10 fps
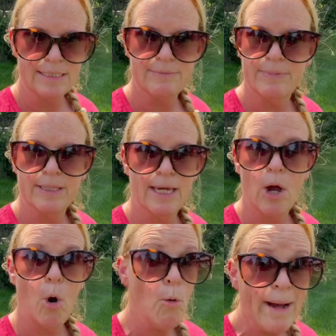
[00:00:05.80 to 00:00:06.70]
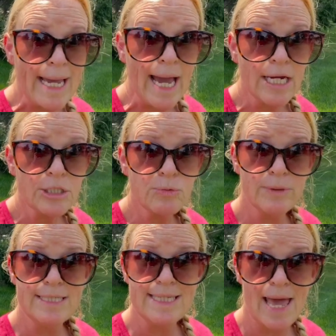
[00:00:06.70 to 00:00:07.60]
and been like, oh my gosh,
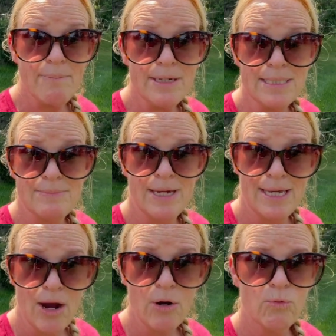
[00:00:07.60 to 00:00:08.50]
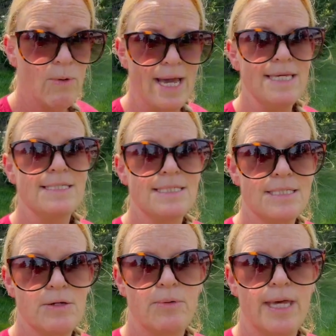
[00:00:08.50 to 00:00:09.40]
what is happening to my yard? Why is it
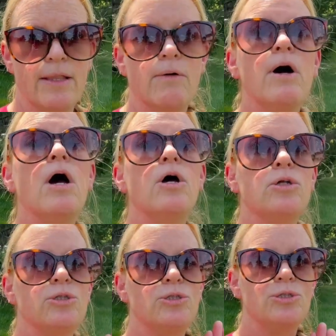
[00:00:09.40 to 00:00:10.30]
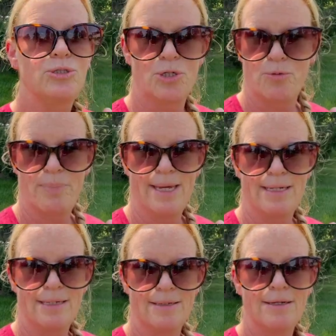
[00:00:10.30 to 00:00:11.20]
so yellow? Don't
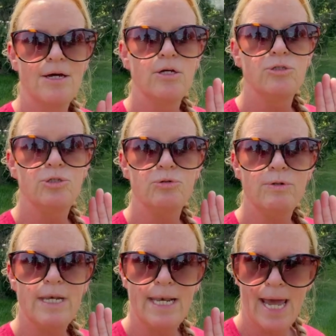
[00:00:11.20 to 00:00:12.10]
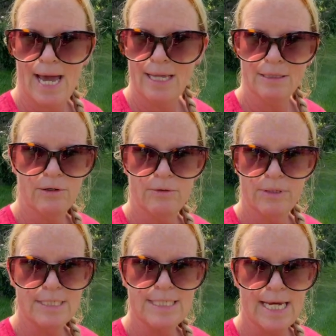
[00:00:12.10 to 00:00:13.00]
panic. Do not lower
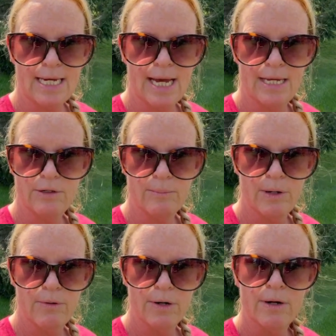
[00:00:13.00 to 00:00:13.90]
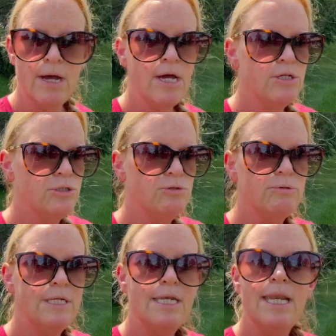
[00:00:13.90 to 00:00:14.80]
the deck on your mower. Do
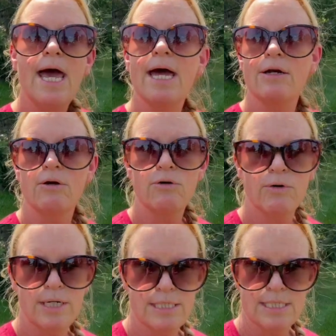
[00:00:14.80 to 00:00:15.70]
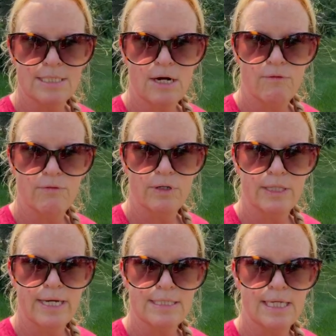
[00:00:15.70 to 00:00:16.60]
not go crazy and start
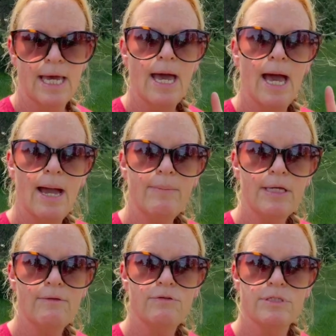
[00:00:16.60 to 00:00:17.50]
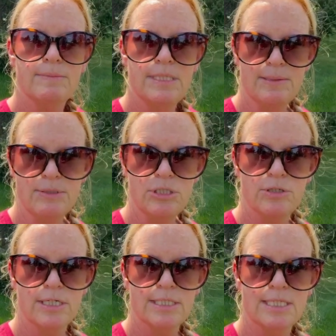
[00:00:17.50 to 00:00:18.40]
fertilizing. I'm going to give you some tips and
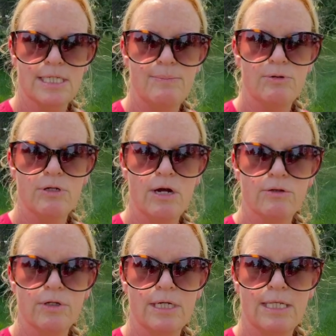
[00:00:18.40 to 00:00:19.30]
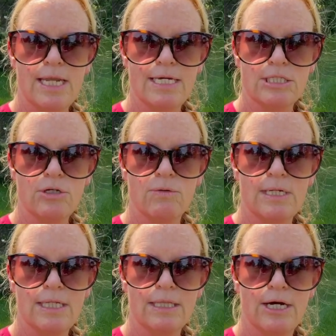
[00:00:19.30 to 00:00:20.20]
tricks to keep your yard looking nice and
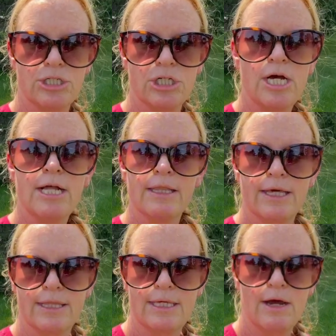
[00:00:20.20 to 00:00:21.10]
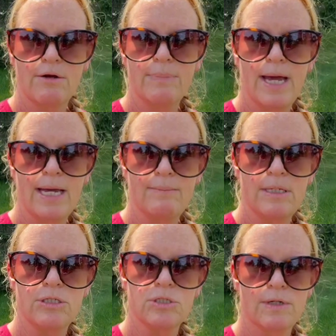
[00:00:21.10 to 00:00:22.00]
green and lush like the yard behind
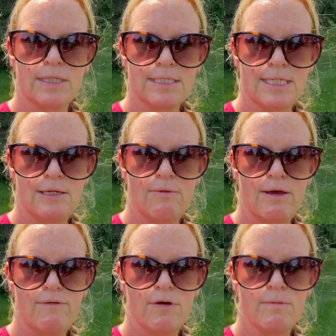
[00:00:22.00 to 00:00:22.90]
me during this heat wave here in